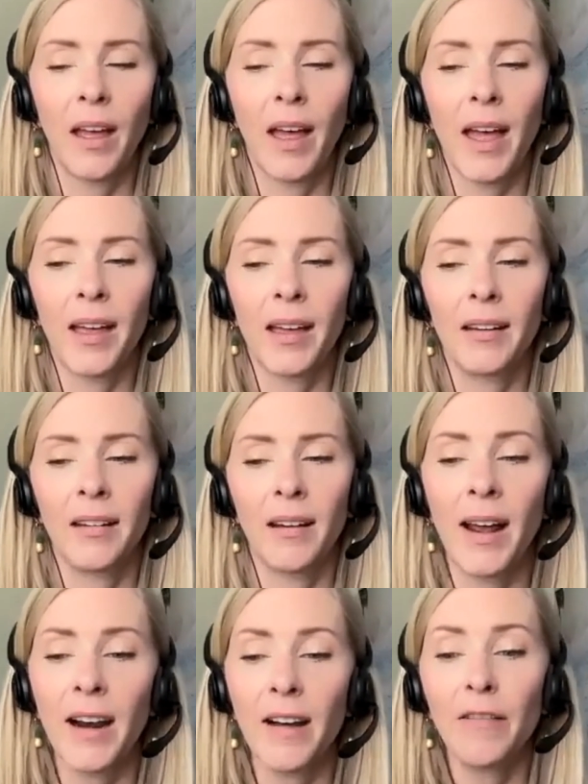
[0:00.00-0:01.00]
And
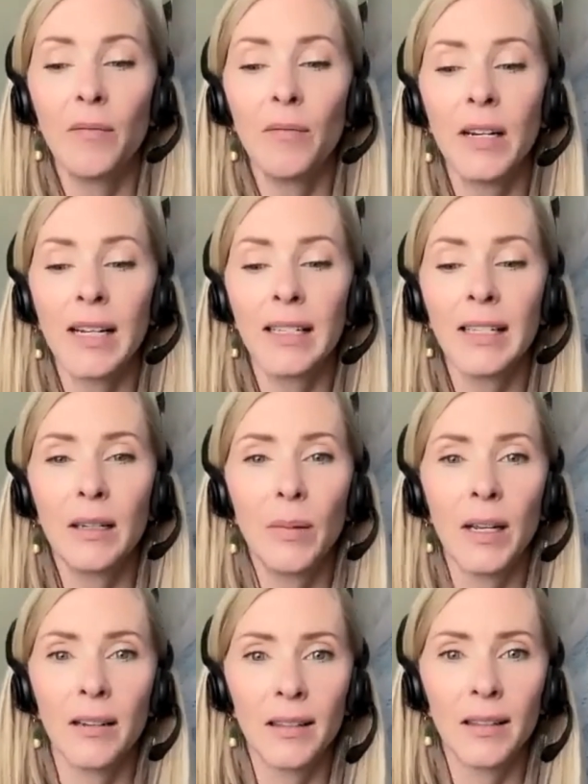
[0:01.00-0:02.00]
not everyone needs to
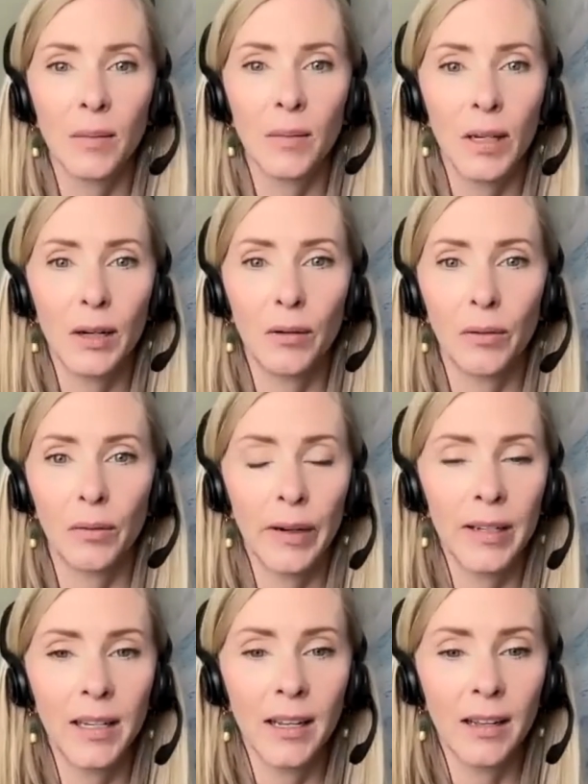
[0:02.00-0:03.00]
be on some,
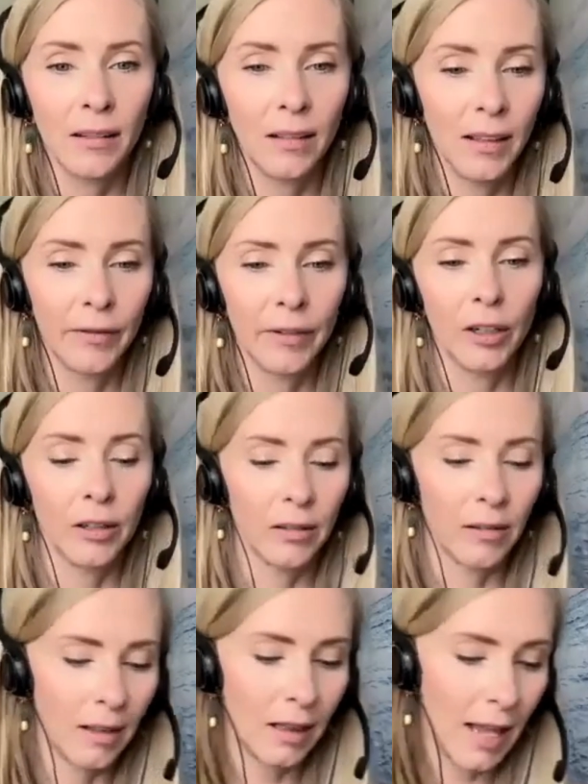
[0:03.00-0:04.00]
crazy liver
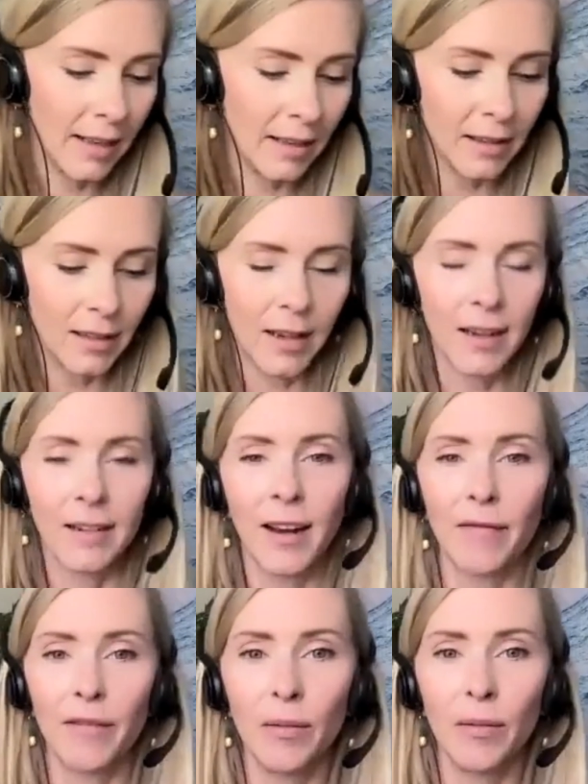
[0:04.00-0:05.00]
cleanse. Not
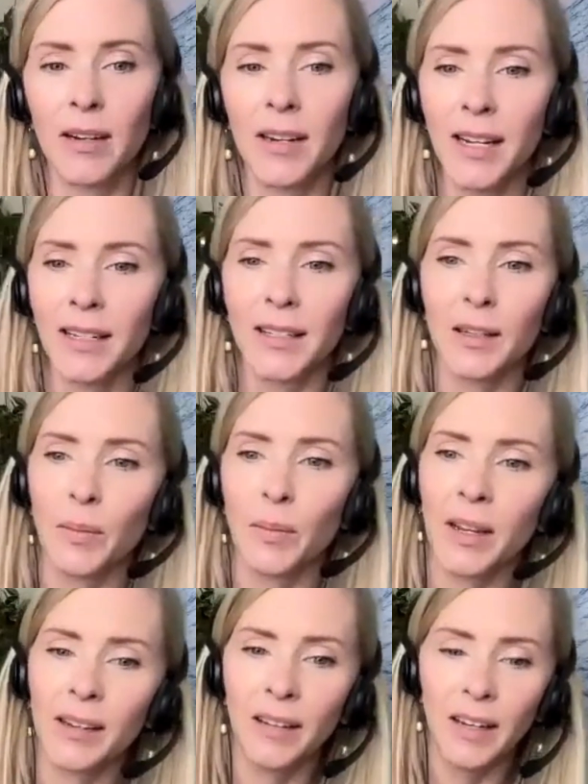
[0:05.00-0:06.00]
everyone needs to
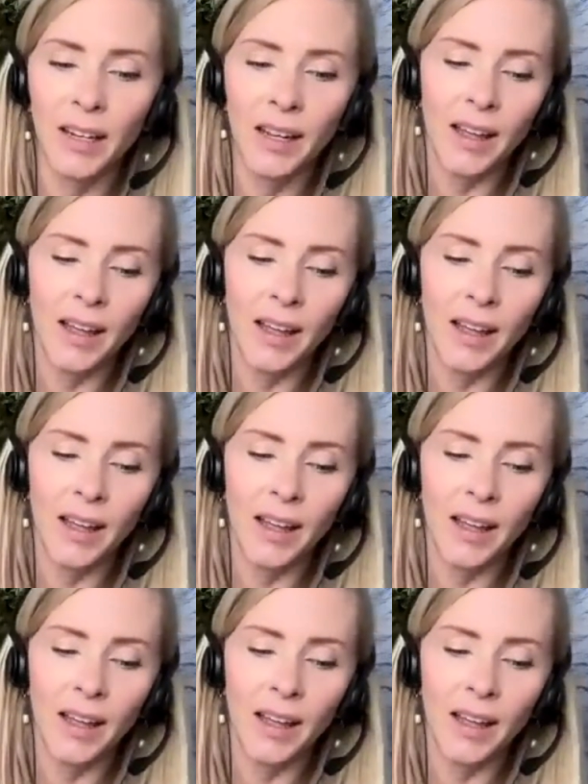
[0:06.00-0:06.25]
be